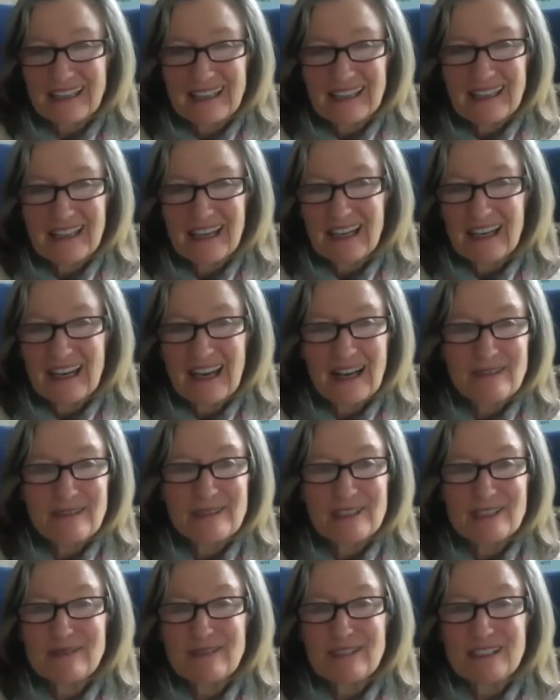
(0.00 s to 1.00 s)

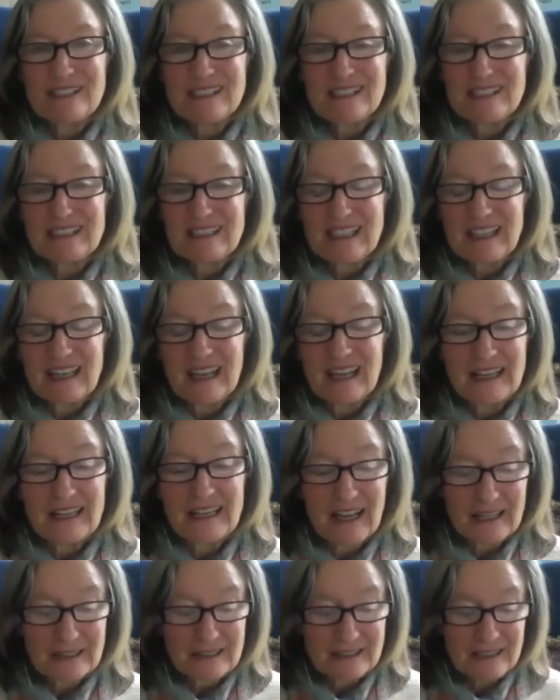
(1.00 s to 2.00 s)

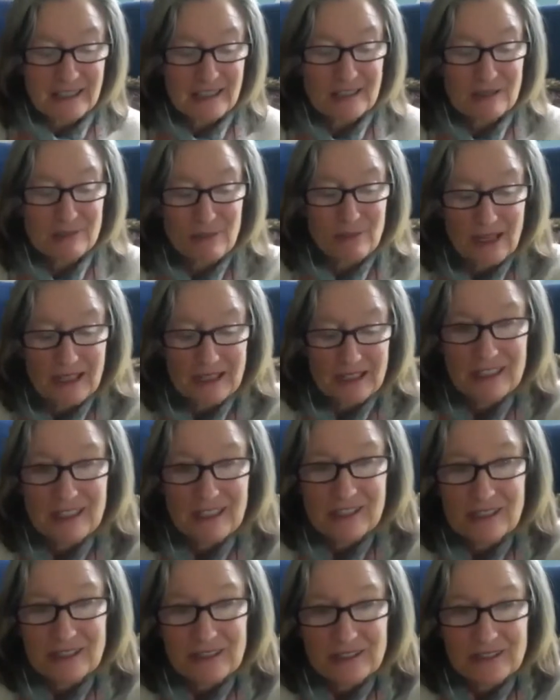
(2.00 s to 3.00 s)
I teach
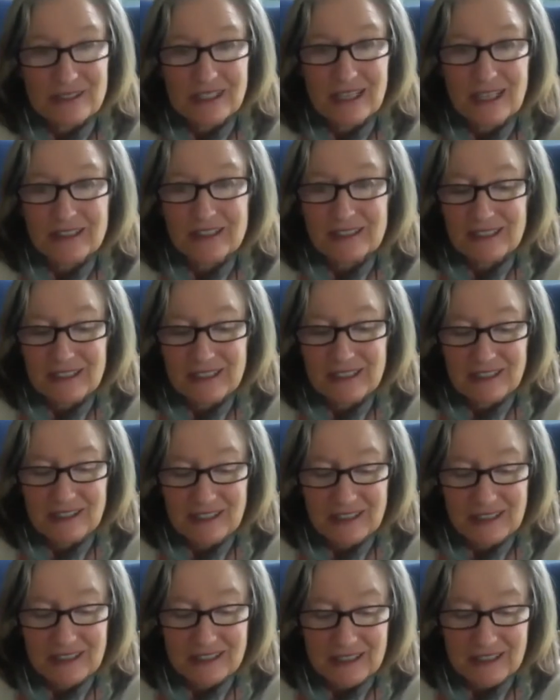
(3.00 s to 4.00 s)
practitioners how to teach
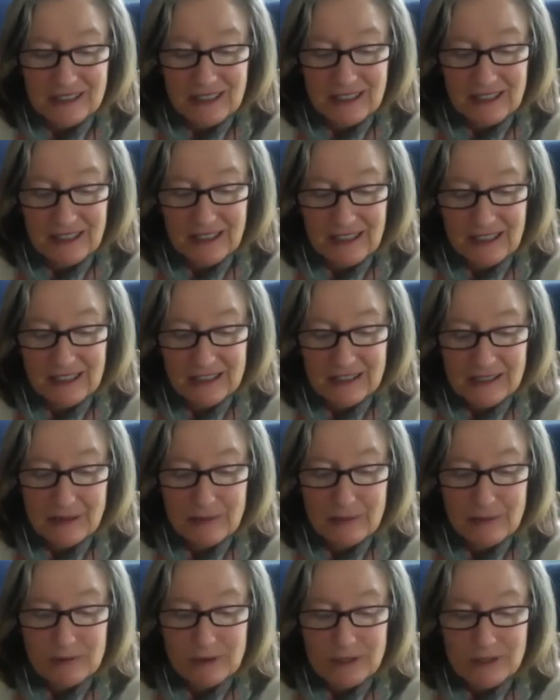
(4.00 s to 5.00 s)
this, and
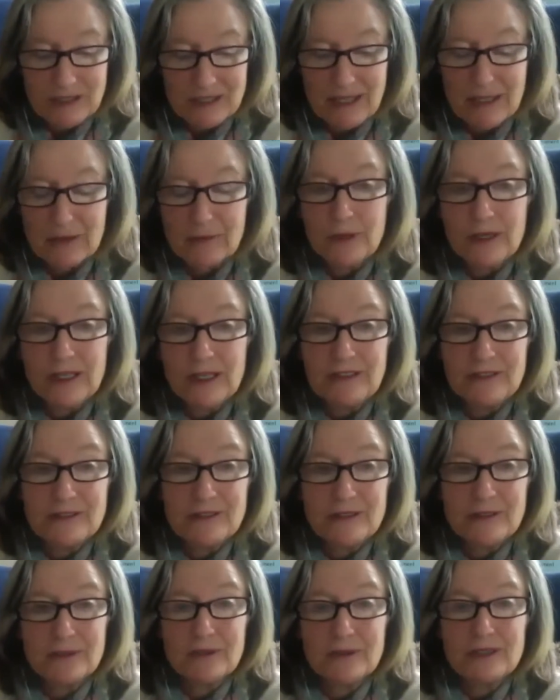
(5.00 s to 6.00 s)
someone was saying, what do you
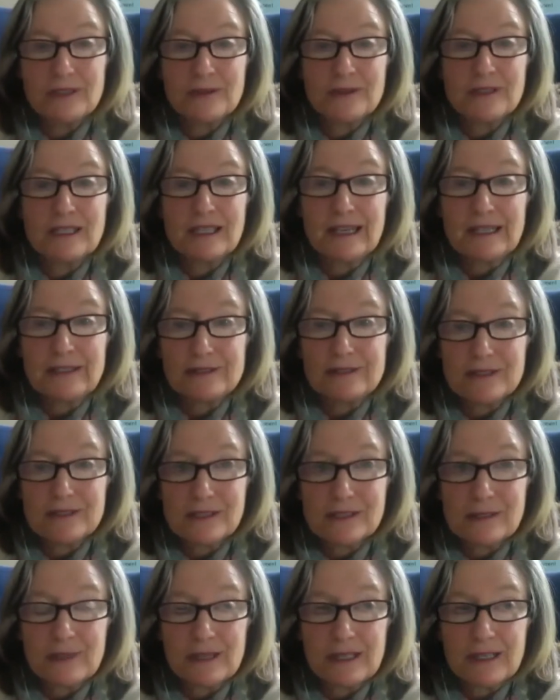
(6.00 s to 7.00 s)
do when you encounter
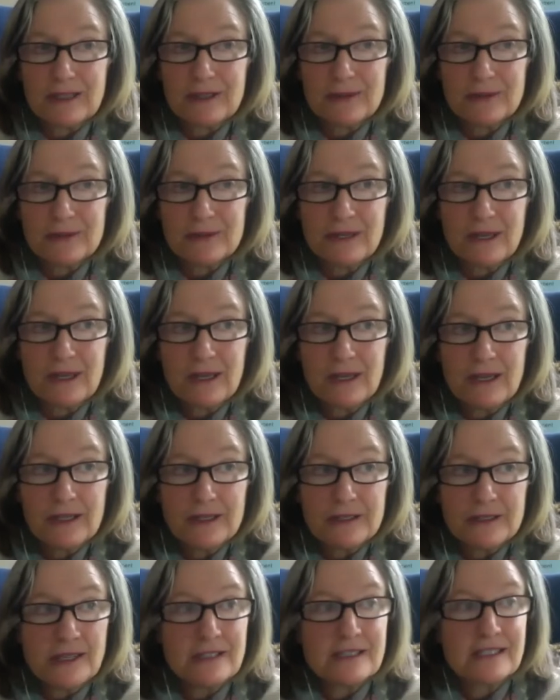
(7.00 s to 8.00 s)
somebody who
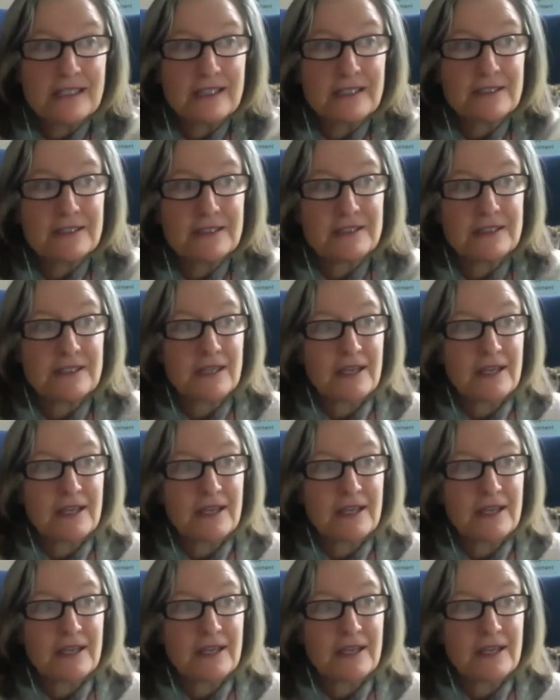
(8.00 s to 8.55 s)
doesn't